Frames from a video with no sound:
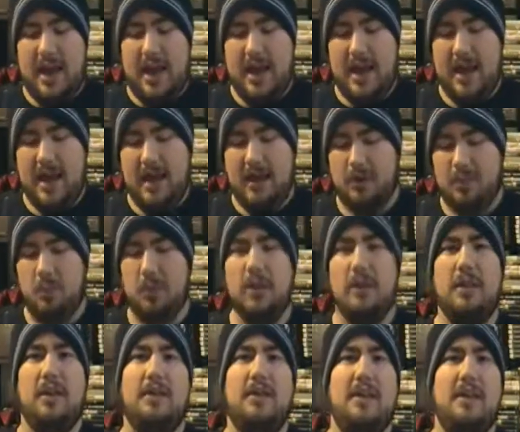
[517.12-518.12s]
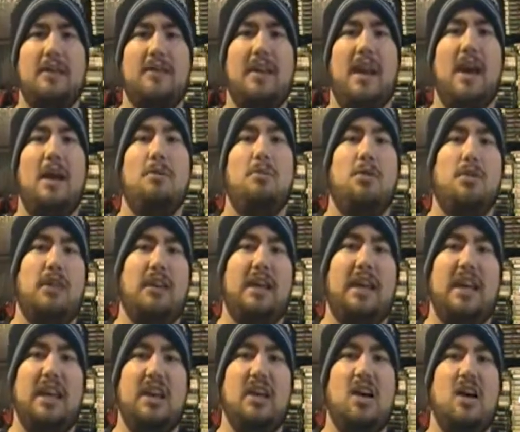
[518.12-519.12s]
And one of the things they had were the
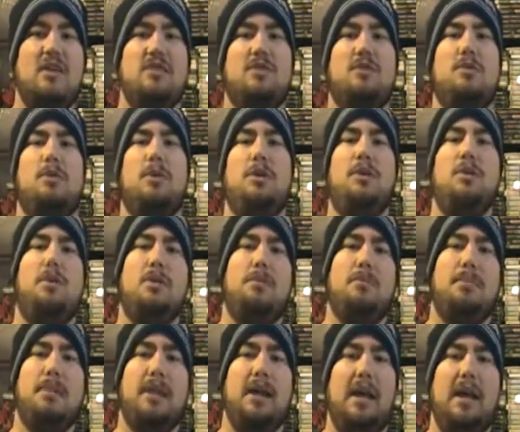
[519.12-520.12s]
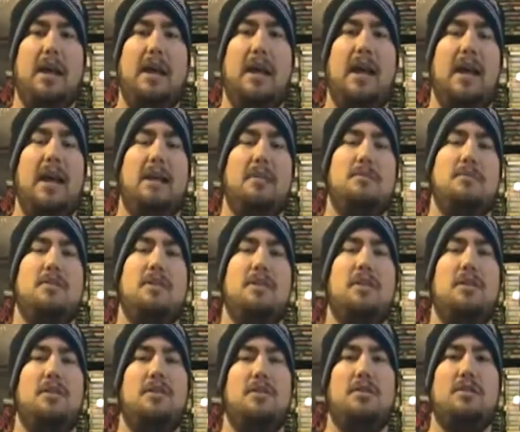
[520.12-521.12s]
kiosks where you can play games,
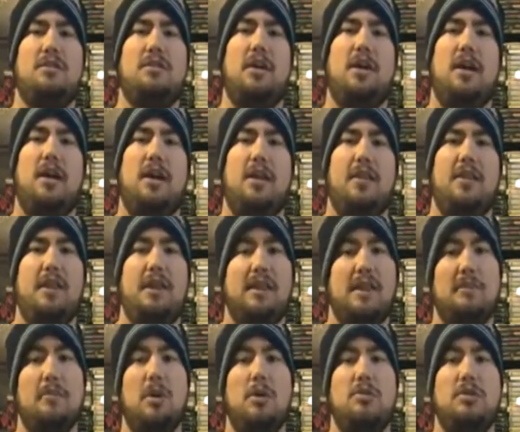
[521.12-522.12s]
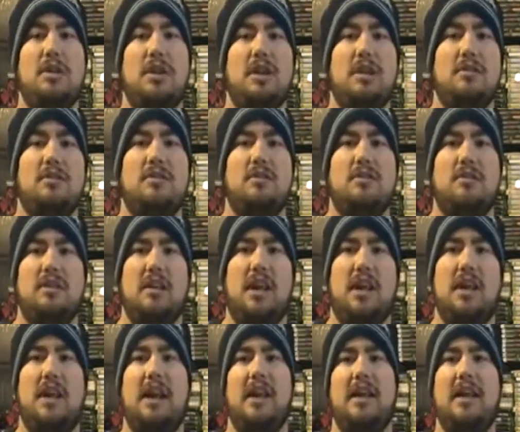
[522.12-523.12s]
and there's the demo discs.
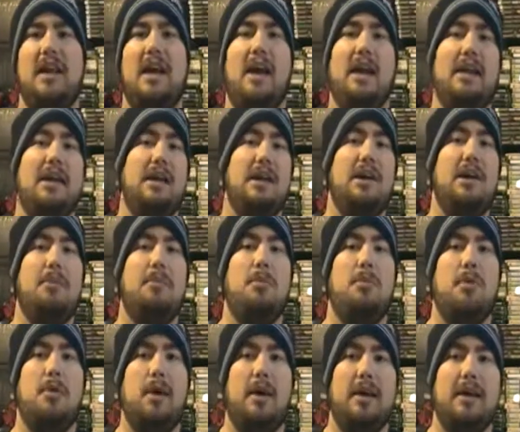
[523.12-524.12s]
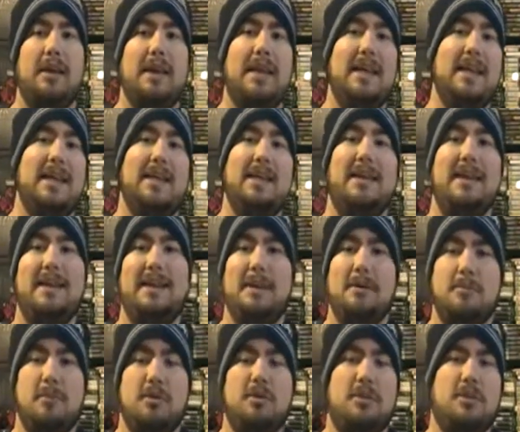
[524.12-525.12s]
And I ended up getting the
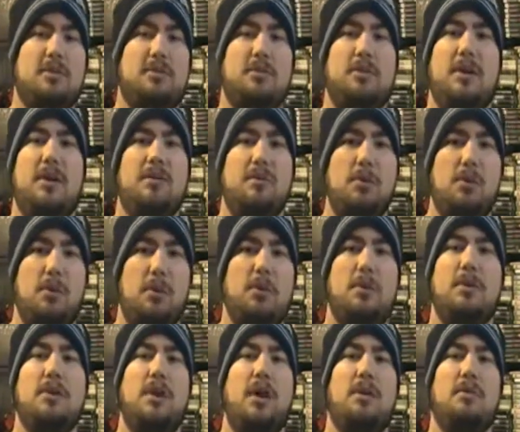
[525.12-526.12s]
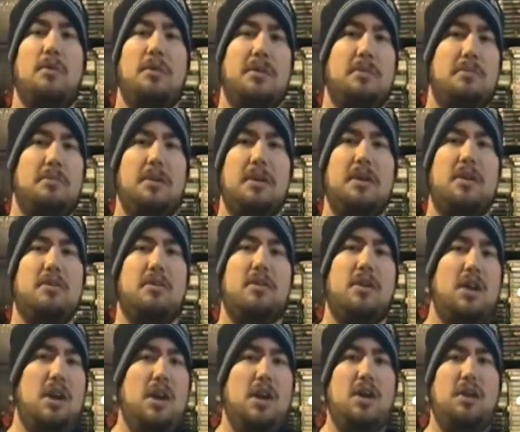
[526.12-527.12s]
demo disc whenever we were done with them,
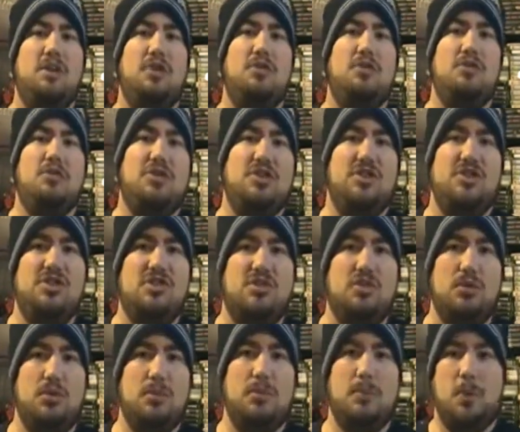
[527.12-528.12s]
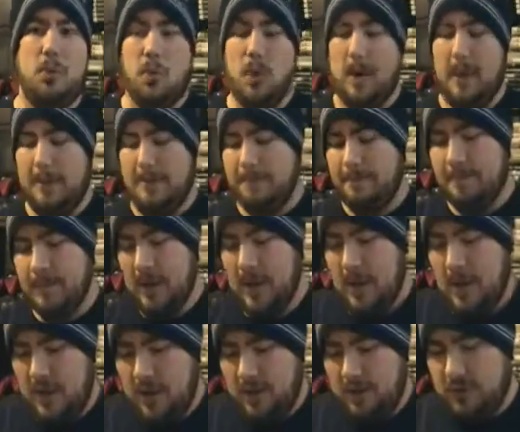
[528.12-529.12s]
because you usually just threw them away.
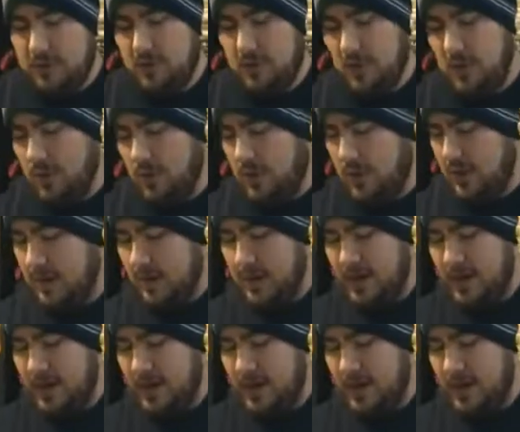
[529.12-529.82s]
So